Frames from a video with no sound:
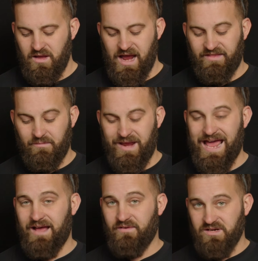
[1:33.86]
And then we
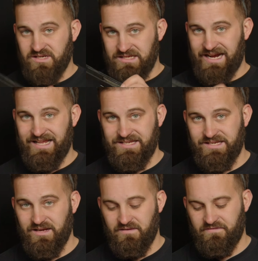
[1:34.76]
have our slide
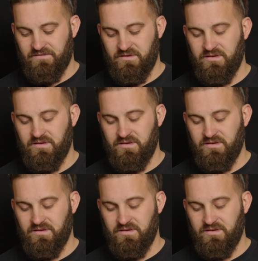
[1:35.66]
itself.